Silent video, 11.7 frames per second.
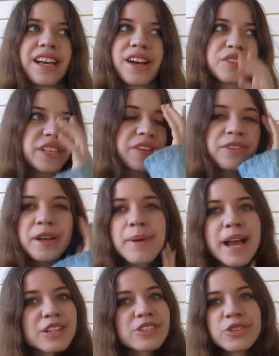I was like, if I
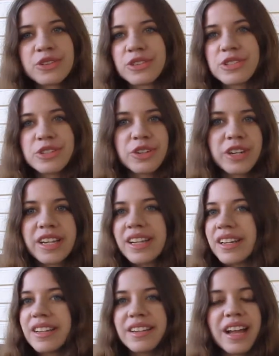passed you on the street,
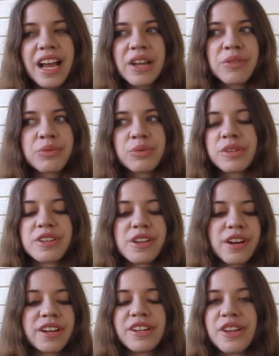I would
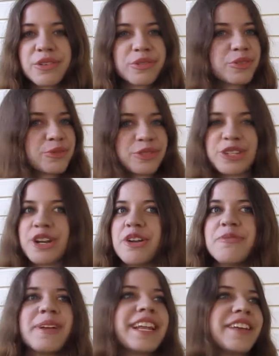not know you were
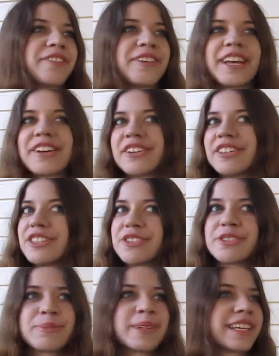German if I heard you
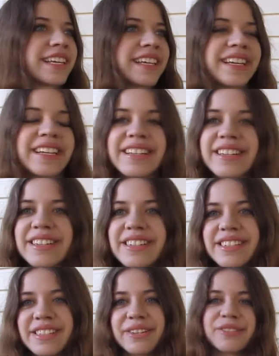speaking English.
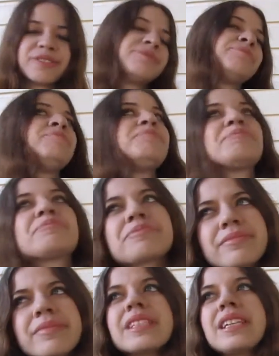So
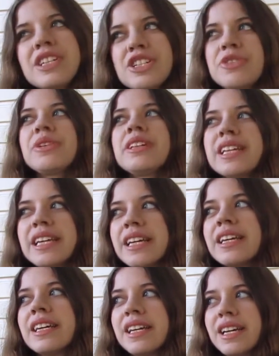she really
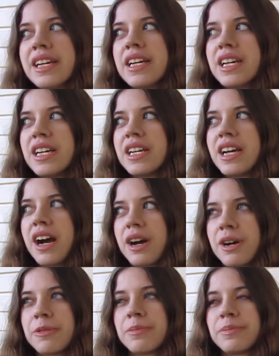
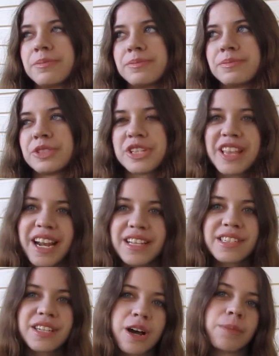took that
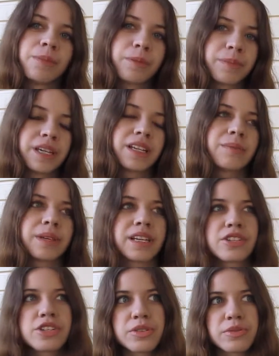as a compliment
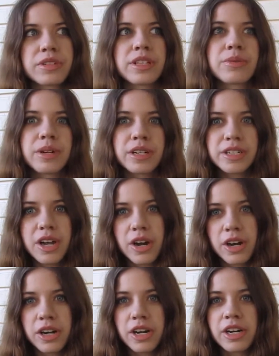because she really worked
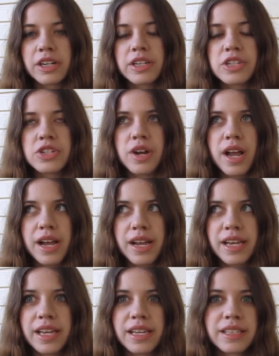hard to
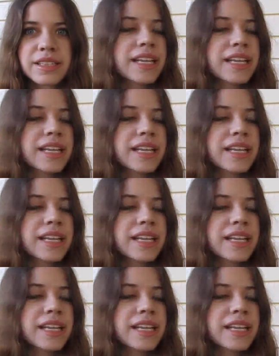try.